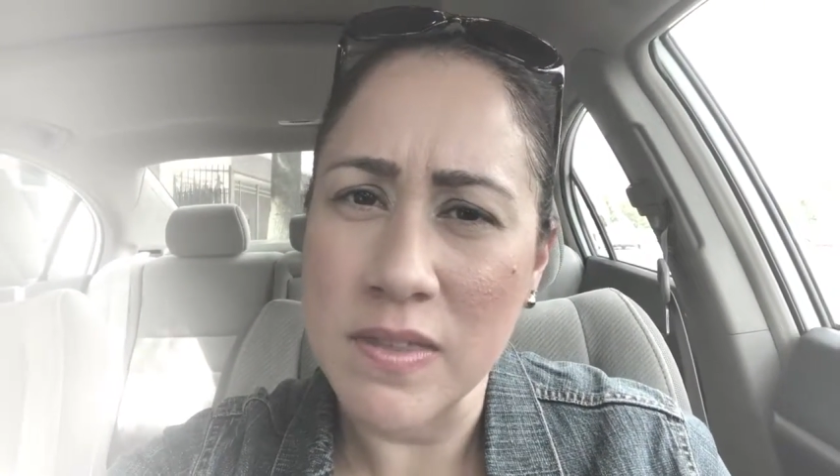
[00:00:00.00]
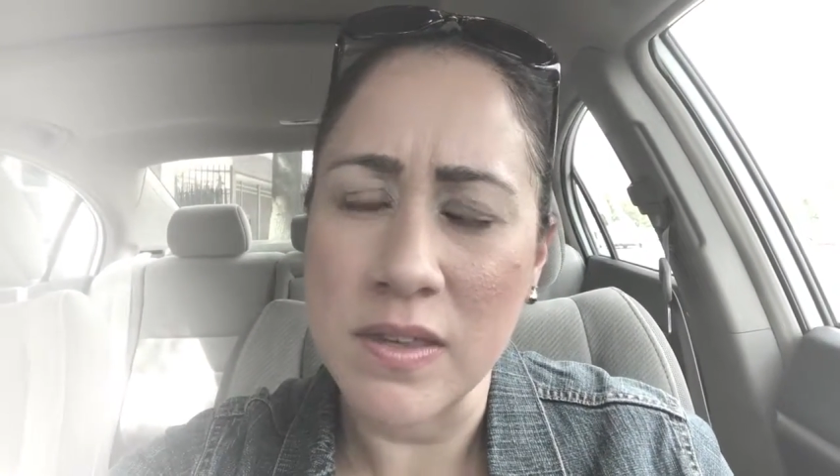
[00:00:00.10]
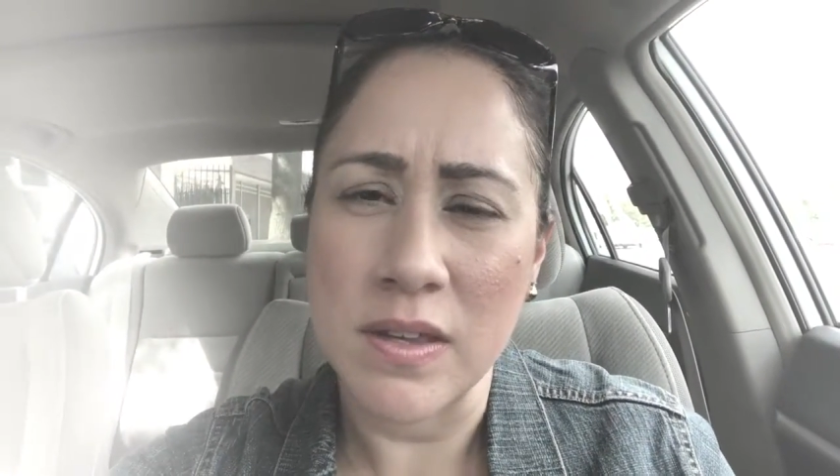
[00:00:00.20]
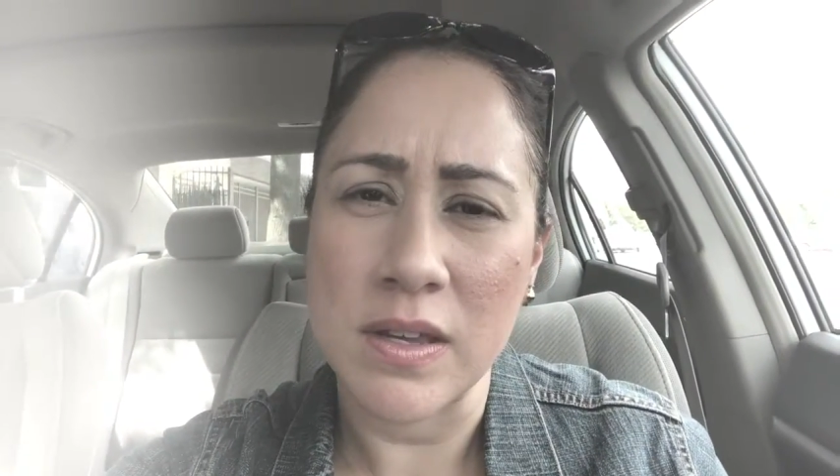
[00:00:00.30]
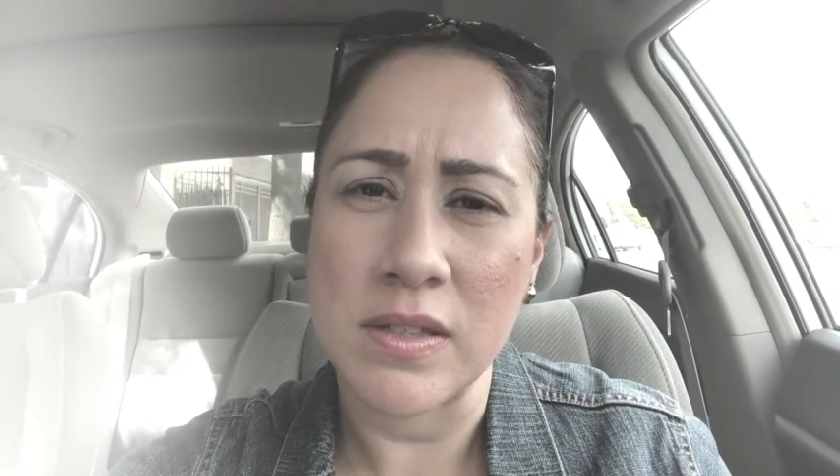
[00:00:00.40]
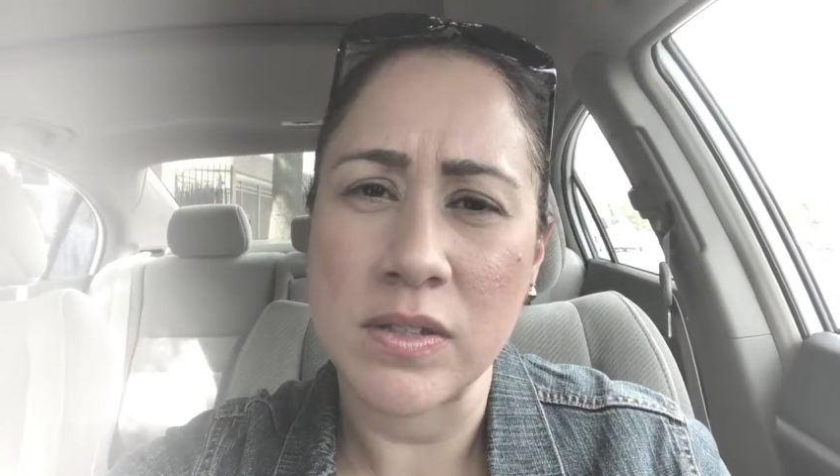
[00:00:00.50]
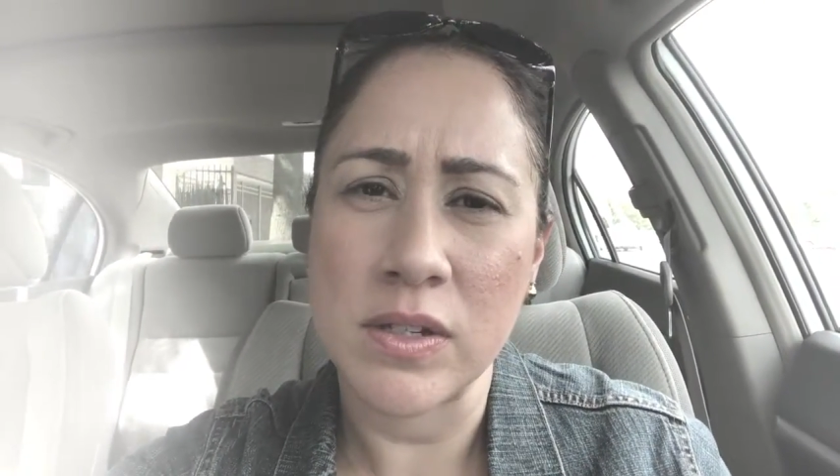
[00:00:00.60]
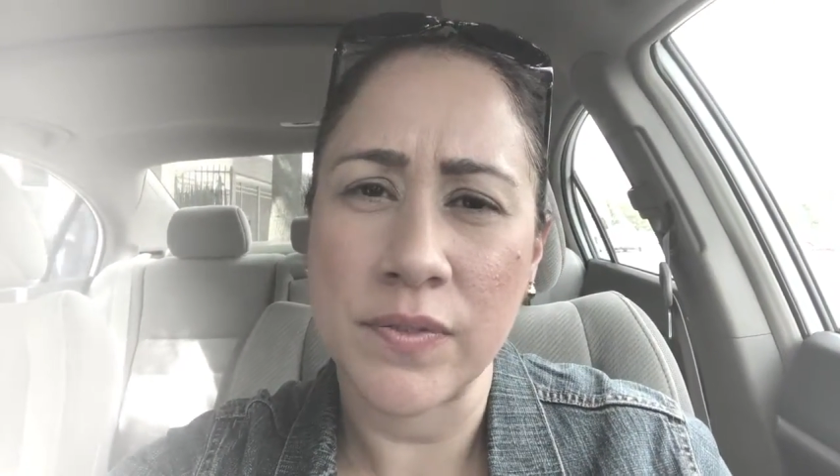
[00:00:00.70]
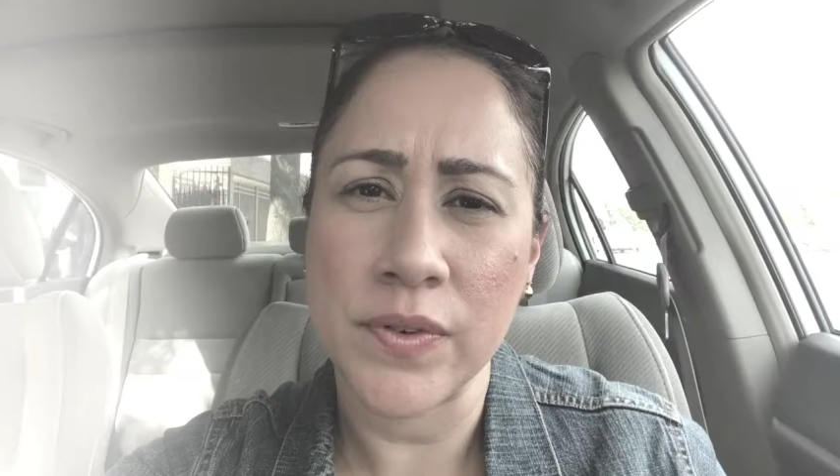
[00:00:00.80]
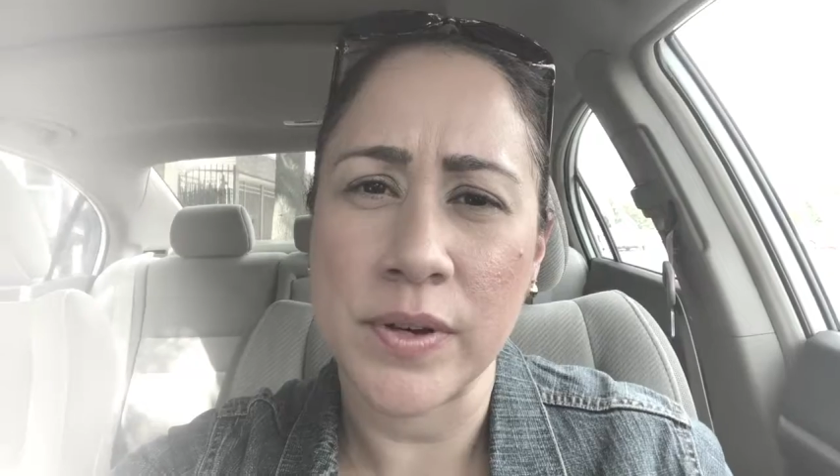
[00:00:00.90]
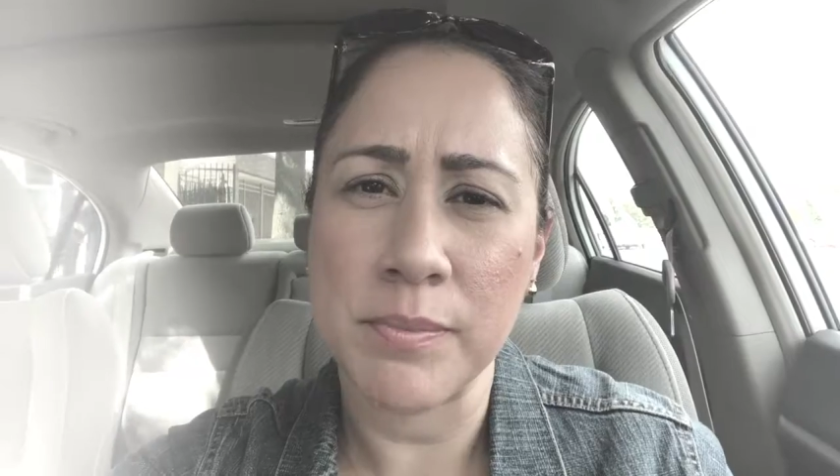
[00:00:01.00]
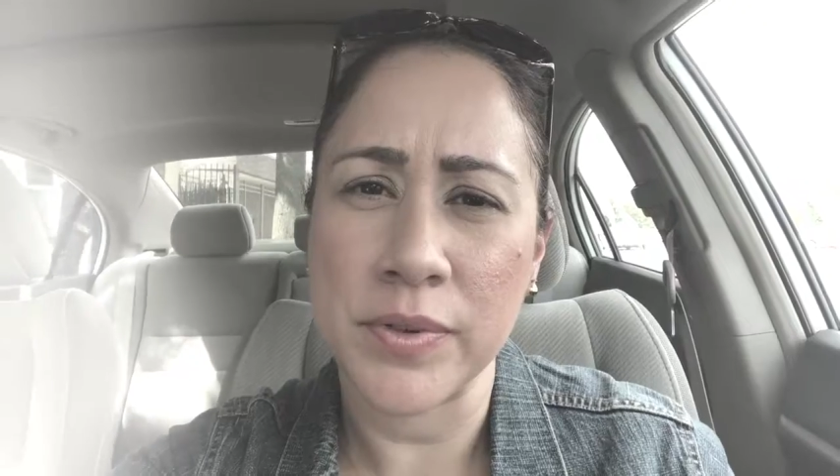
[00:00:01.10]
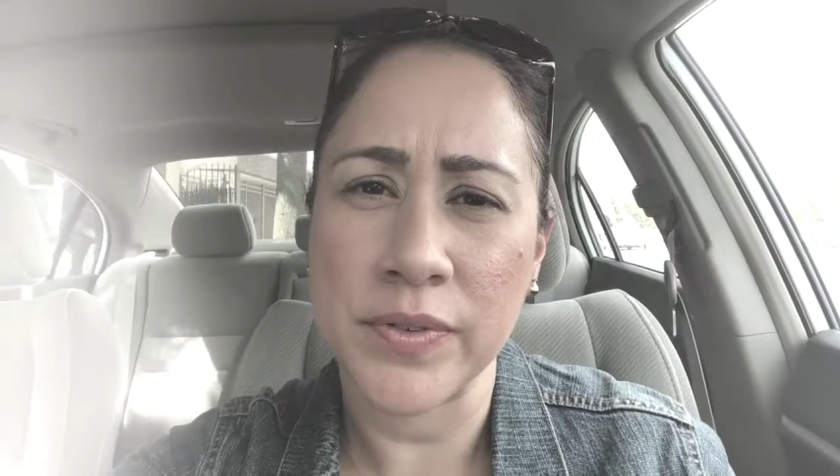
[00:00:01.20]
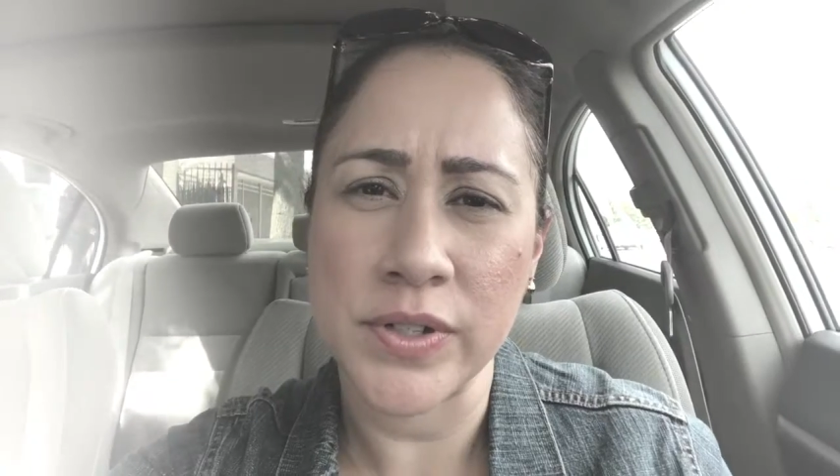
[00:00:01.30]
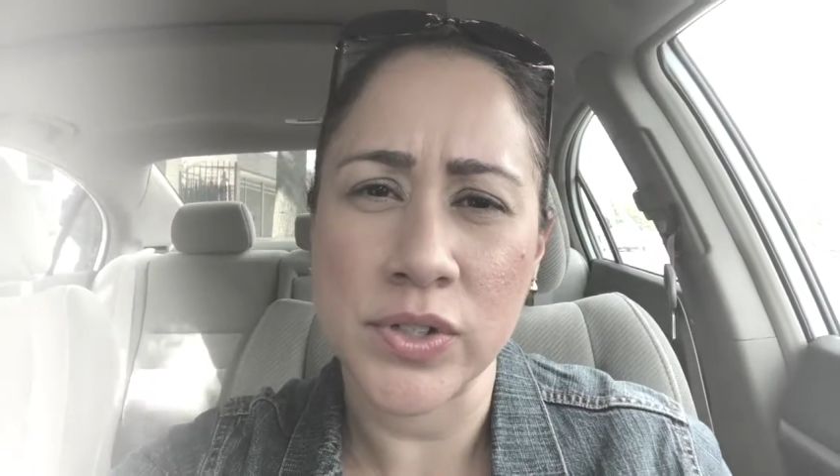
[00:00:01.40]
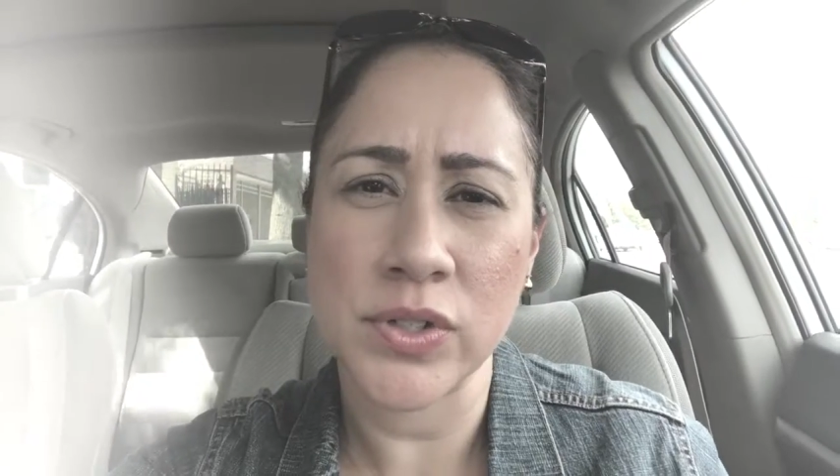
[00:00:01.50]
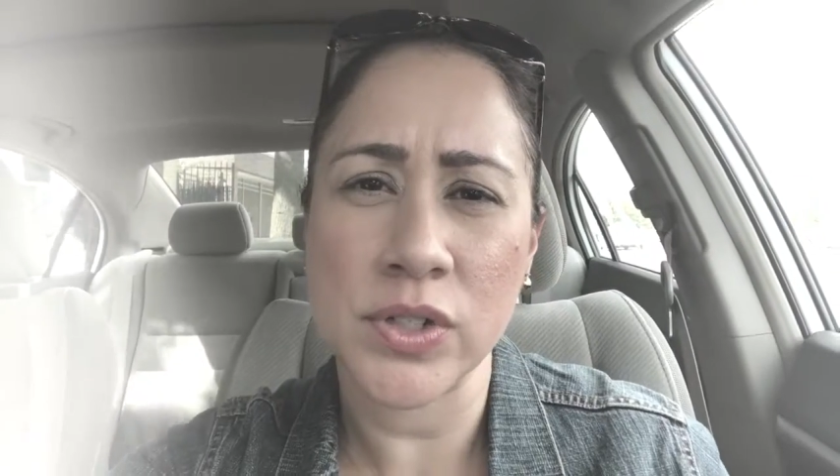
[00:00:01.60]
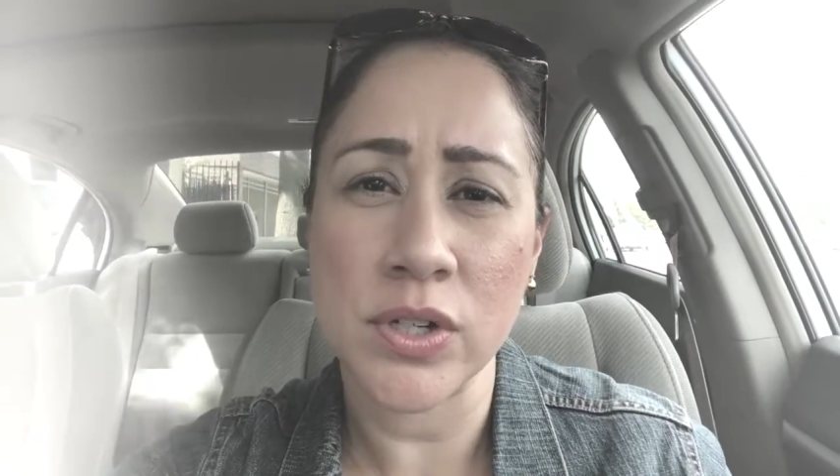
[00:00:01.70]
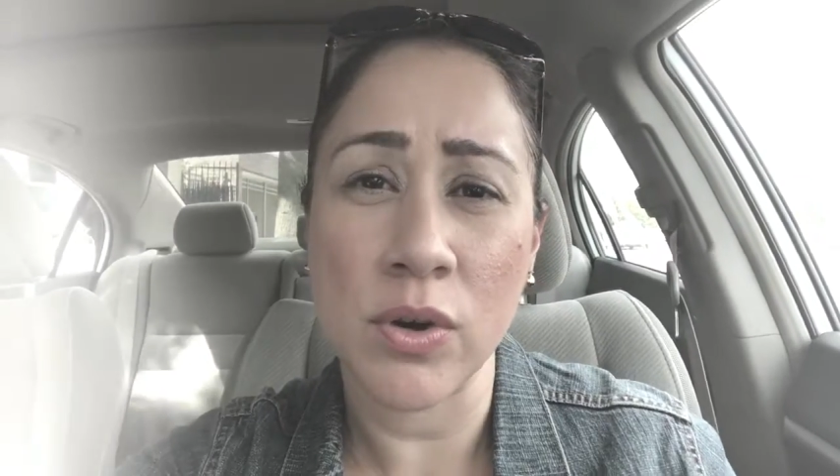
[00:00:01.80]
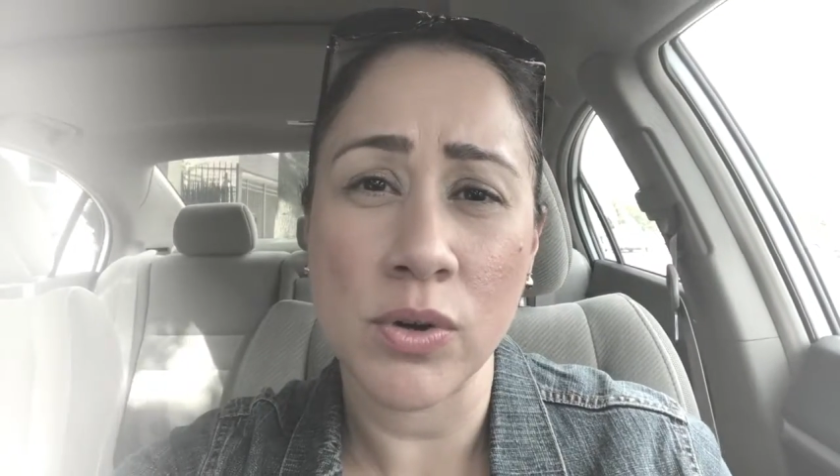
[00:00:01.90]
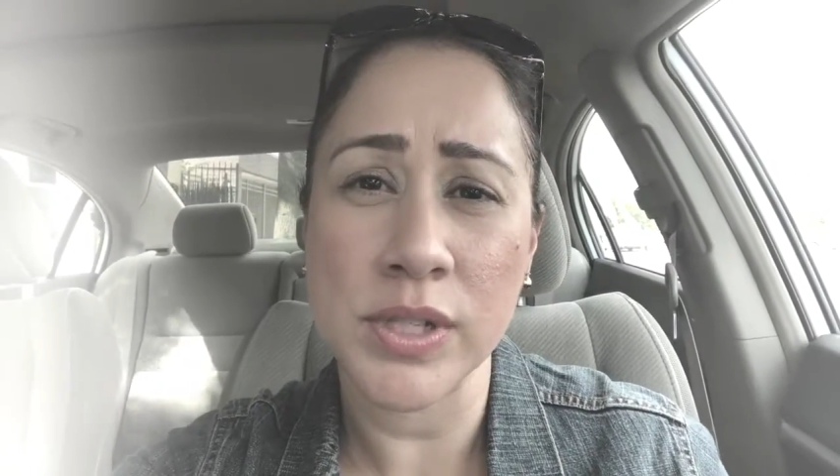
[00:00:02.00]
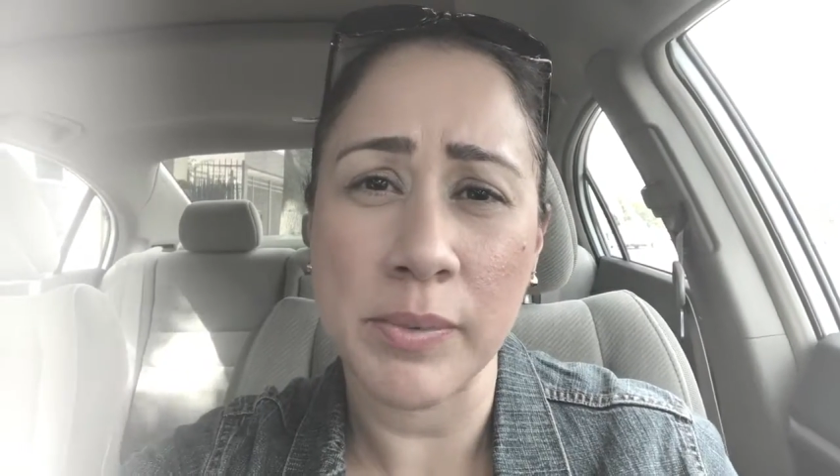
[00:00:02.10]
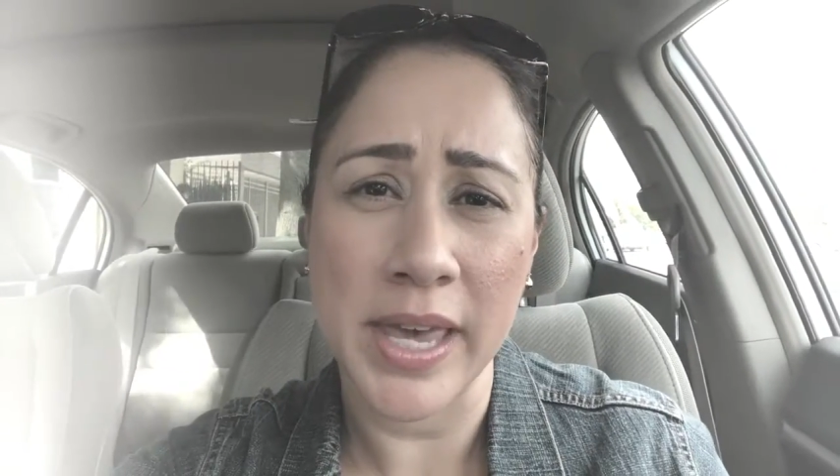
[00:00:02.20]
the different proficiency goals that